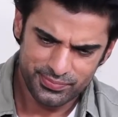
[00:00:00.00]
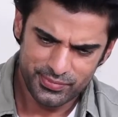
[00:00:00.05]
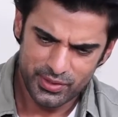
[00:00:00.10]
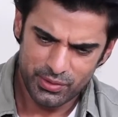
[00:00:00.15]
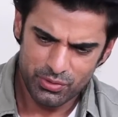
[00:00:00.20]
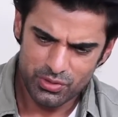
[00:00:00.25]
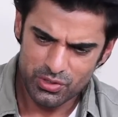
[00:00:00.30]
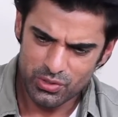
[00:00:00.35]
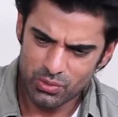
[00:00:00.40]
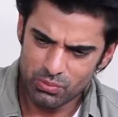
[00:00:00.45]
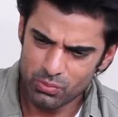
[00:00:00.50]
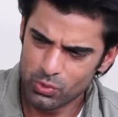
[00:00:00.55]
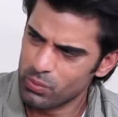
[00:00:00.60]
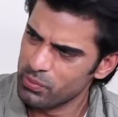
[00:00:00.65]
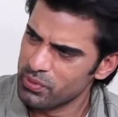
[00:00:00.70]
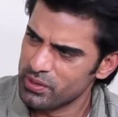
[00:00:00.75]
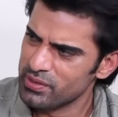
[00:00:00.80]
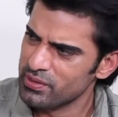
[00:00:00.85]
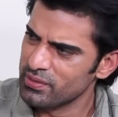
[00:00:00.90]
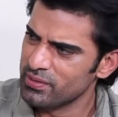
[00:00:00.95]
There was no
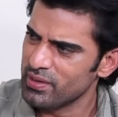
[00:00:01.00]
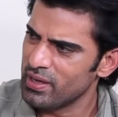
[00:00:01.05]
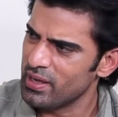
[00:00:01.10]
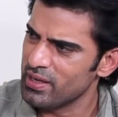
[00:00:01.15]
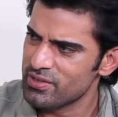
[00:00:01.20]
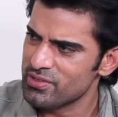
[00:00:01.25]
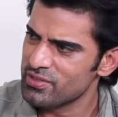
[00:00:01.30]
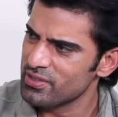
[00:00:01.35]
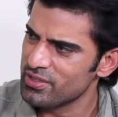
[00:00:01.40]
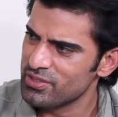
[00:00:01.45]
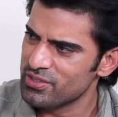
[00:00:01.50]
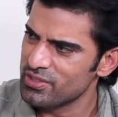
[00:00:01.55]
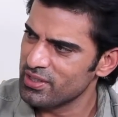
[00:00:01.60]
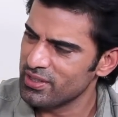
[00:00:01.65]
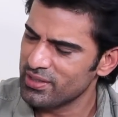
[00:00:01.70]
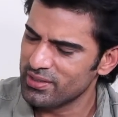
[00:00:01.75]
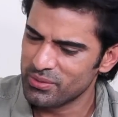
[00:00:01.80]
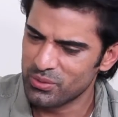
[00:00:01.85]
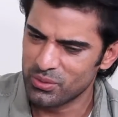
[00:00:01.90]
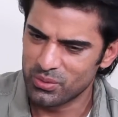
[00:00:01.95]
moment as such,
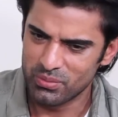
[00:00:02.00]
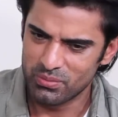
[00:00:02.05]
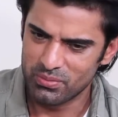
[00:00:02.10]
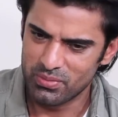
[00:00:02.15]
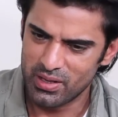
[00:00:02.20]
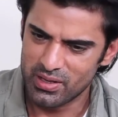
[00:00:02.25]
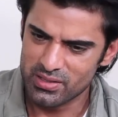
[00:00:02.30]
yaar. You know,